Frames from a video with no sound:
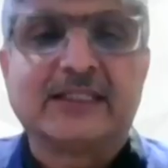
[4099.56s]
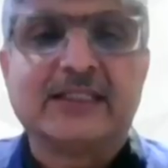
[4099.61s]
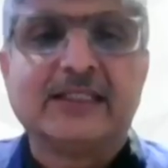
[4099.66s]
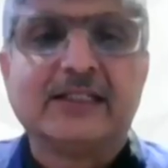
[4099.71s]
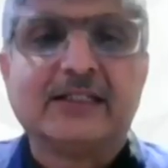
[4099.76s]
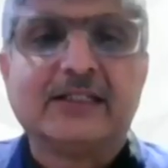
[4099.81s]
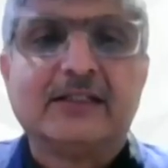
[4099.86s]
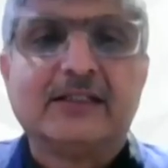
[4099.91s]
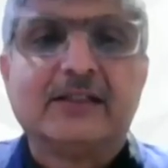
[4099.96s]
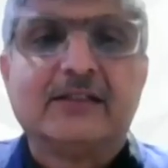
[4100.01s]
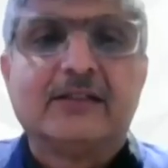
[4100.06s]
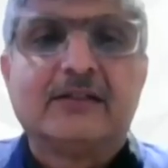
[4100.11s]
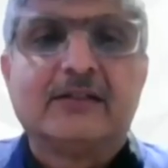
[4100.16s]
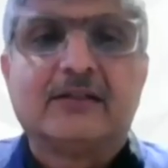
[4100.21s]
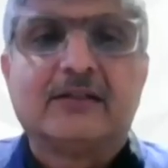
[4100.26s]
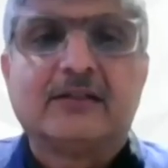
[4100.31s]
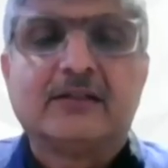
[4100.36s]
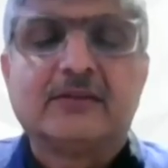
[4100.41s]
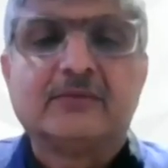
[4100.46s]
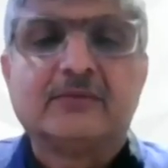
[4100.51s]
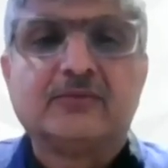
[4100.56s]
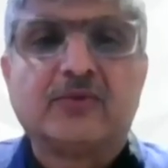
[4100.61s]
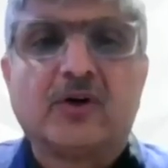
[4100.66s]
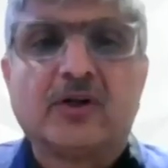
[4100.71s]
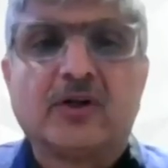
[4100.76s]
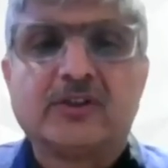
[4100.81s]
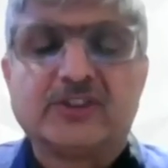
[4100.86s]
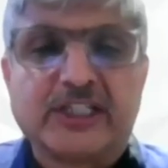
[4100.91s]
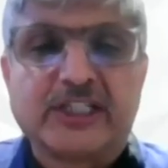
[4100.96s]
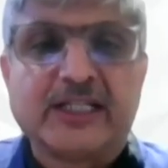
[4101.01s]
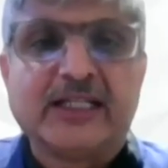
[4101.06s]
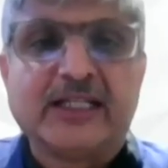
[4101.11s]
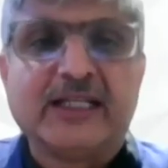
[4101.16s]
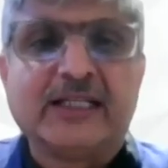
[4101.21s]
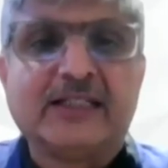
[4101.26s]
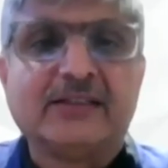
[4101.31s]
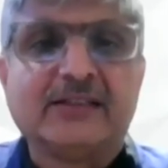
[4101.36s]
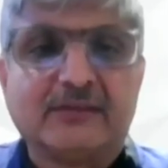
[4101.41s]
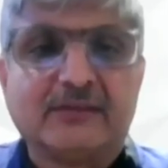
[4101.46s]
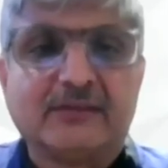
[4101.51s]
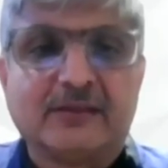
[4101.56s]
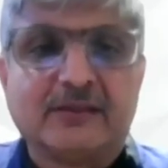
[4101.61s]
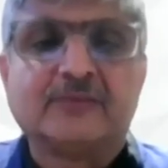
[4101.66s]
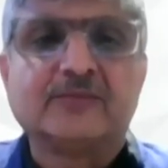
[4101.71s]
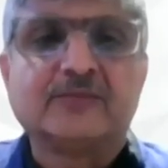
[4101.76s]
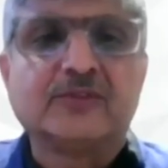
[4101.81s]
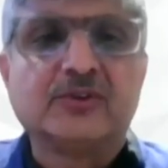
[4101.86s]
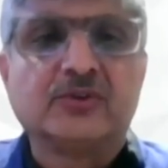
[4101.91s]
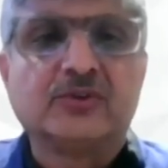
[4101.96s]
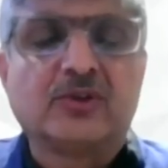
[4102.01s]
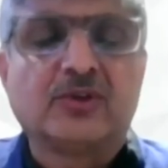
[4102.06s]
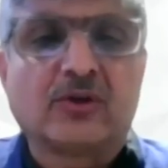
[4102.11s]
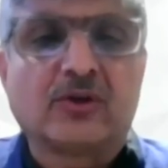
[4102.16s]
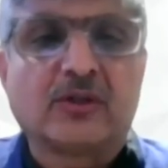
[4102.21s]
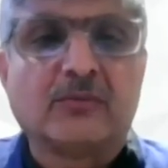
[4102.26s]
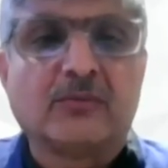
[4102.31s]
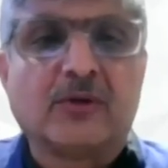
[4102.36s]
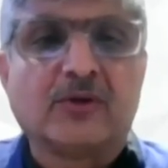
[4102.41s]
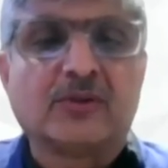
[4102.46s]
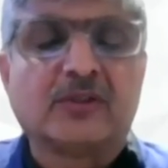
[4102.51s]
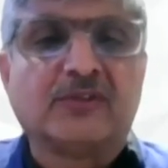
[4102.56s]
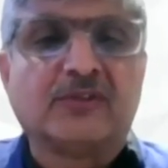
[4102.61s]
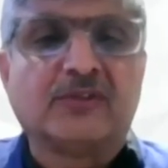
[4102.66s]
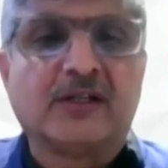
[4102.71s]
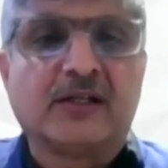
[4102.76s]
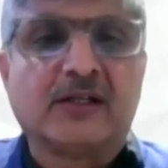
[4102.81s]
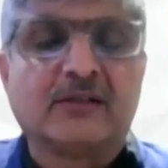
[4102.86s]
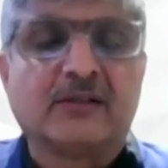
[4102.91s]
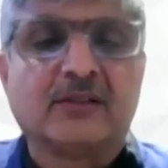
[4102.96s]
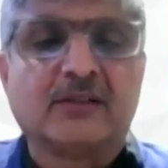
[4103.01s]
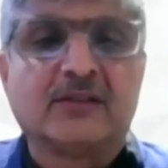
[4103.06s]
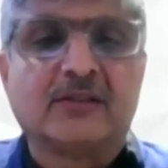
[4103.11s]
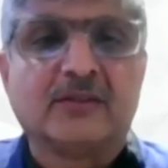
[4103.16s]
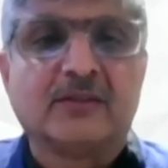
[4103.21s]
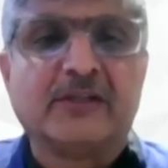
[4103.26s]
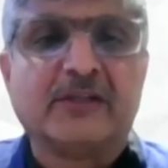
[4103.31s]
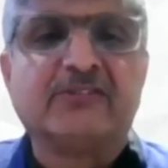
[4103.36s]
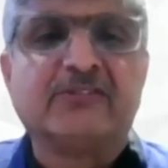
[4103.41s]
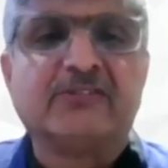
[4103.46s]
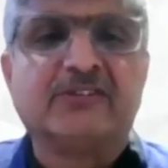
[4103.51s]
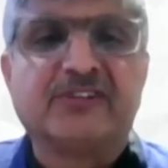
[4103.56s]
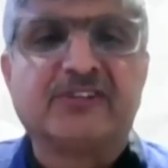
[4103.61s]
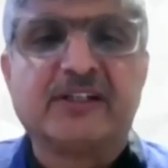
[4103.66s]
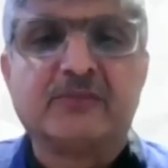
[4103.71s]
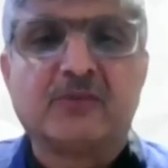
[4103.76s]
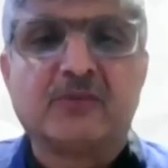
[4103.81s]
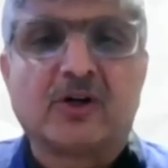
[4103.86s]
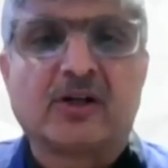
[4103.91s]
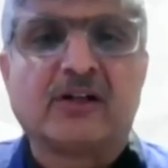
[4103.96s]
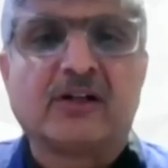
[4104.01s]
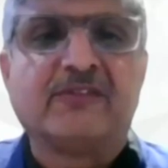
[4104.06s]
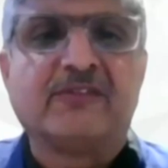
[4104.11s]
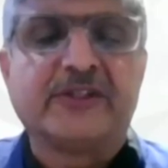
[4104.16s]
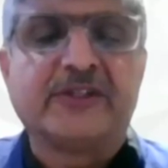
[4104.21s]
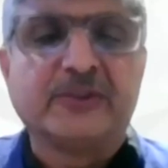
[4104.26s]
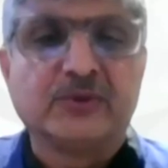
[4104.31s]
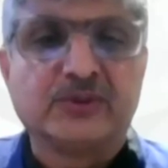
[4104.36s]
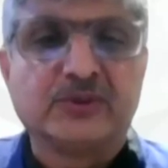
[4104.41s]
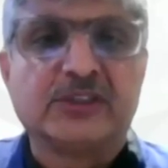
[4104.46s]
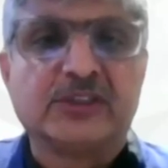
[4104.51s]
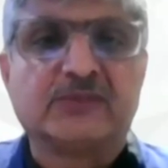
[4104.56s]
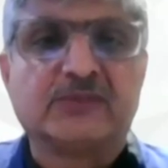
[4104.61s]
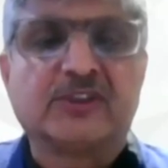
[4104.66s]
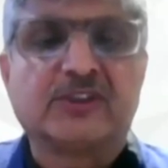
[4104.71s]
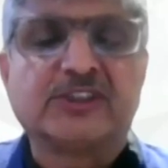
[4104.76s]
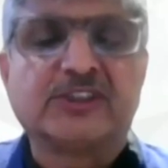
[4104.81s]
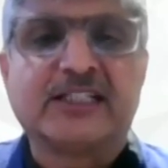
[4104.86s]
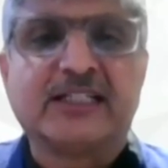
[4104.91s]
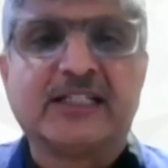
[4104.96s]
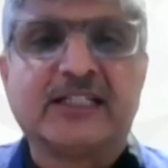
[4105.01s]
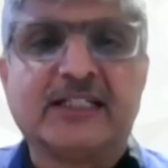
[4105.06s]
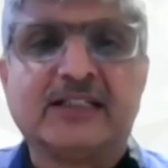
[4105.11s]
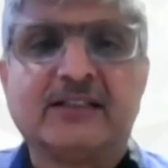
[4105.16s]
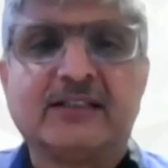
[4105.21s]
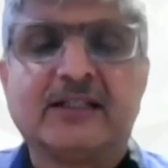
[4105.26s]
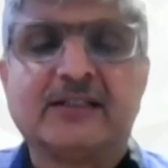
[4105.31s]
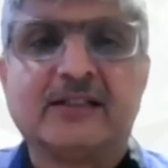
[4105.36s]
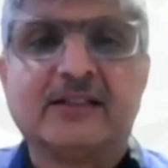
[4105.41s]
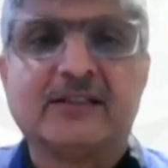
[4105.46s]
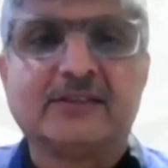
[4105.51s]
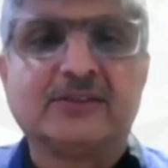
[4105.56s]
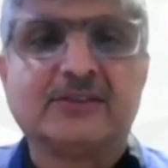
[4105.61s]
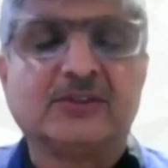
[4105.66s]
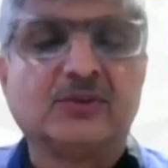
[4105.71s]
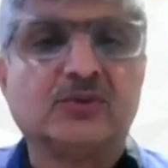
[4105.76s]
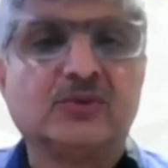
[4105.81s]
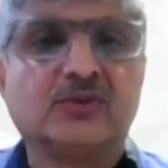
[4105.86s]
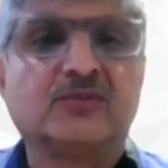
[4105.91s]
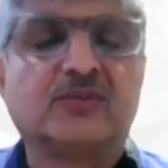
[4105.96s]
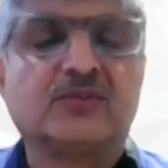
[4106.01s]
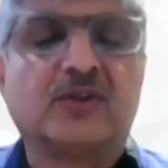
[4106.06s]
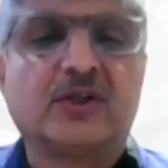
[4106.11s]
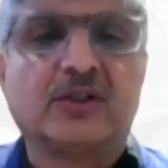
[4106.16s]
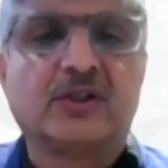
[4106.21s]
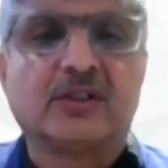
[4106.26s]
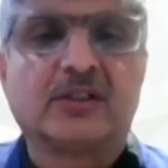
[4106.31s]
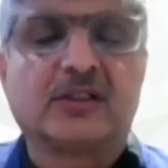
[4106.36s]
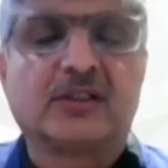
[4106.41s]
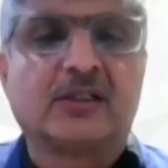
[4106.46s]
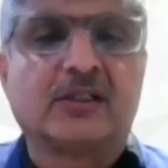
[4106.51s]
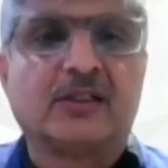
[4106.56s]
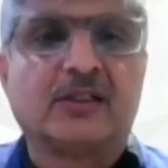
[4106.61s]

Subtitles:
right? For training, you talked about the midwifery model where you used it for training. Then there is use for